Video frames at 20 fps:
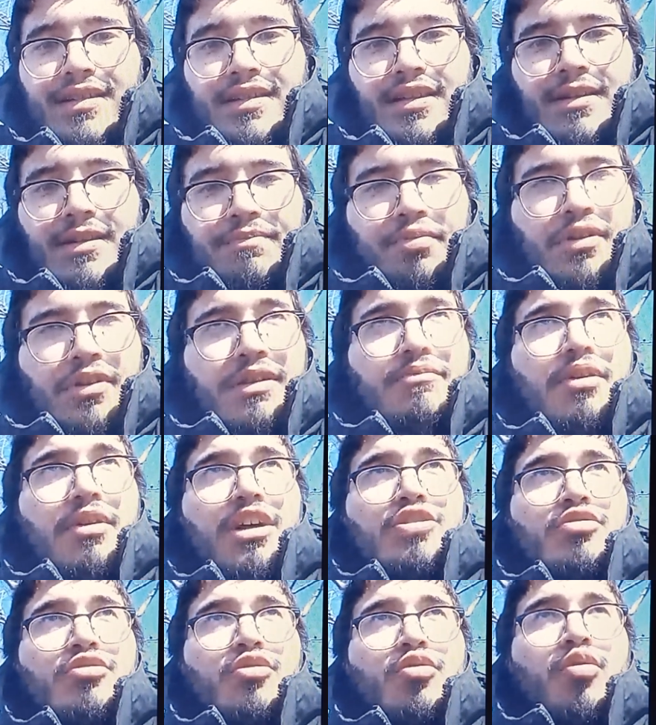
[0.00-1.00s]
they're pretty
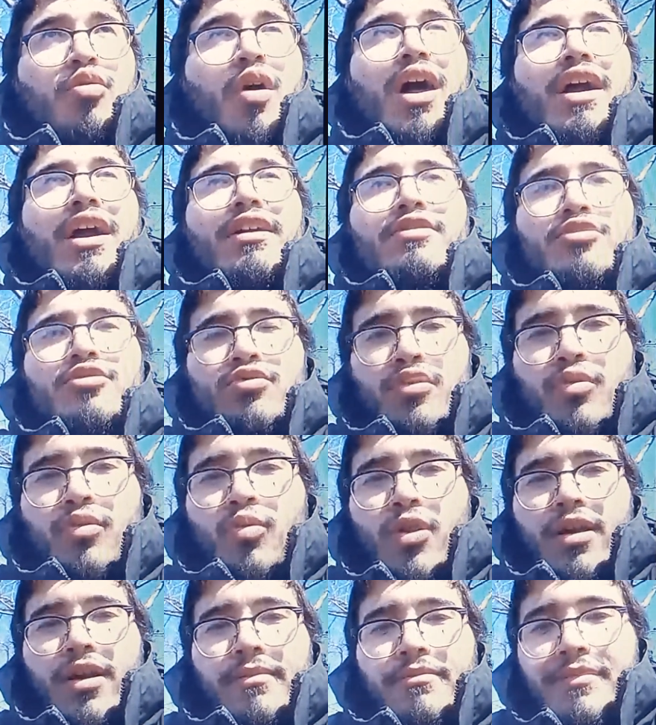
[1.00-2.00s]
much requiring you to
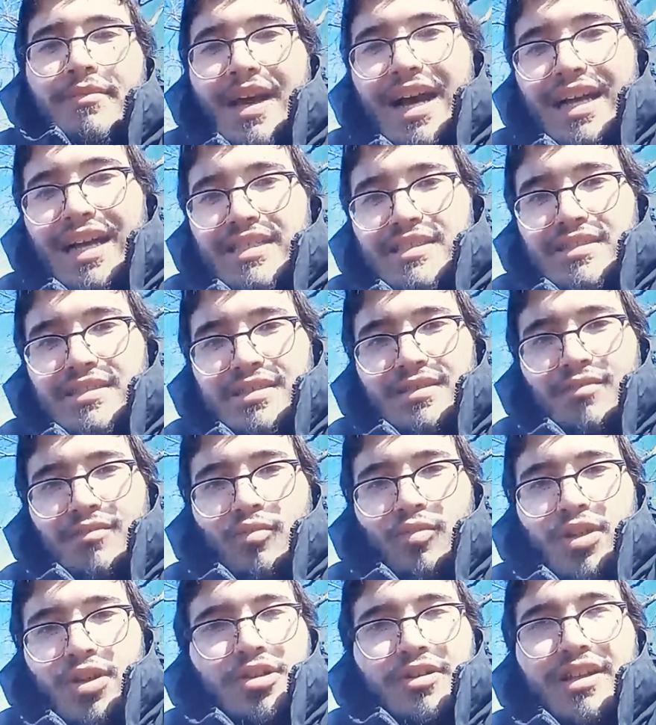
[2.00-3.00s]
wear masks
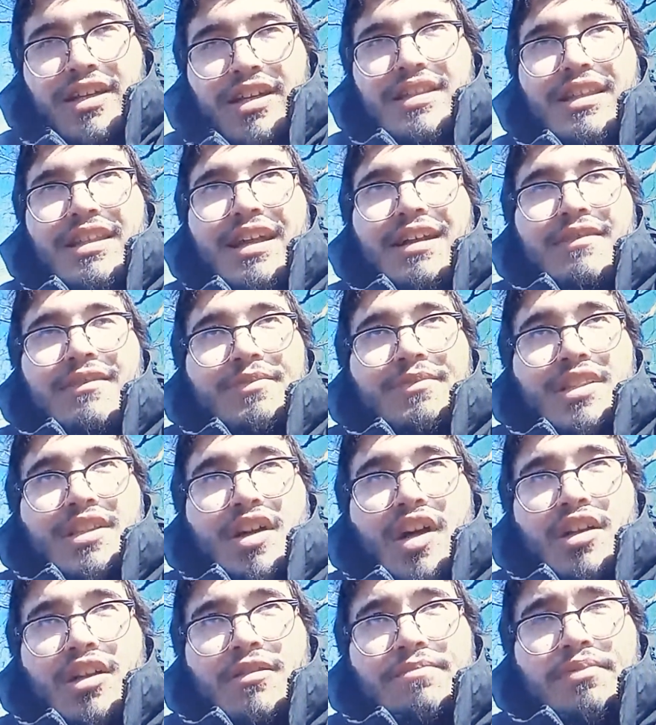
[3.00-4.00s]
when you're in there, but
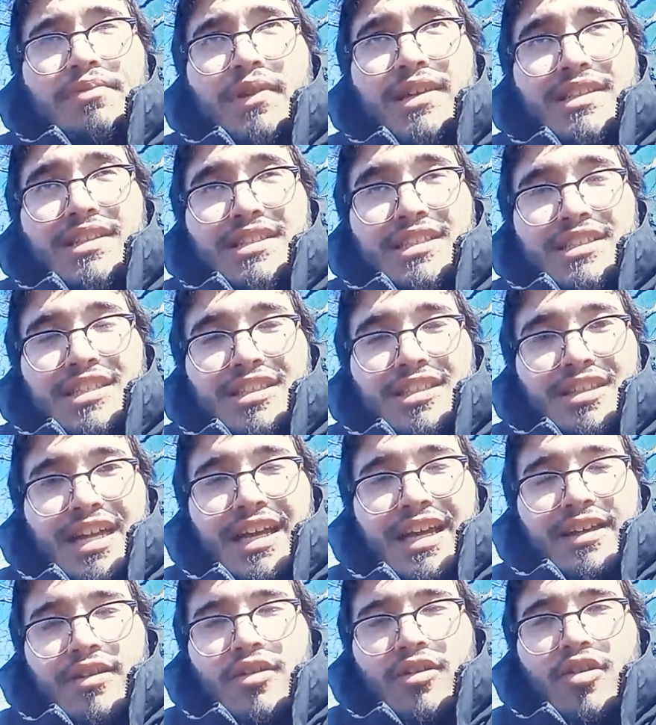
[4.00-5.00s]
other places is like.